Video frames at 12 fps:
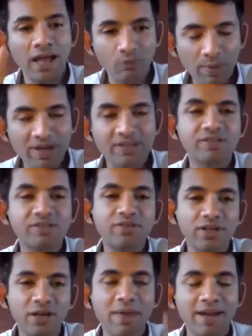Women as
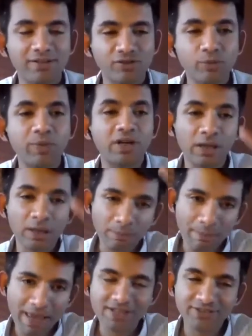inferior, men as superior,
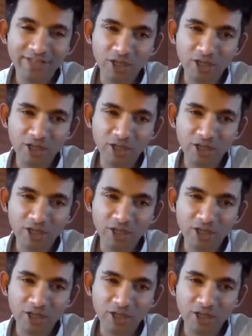men as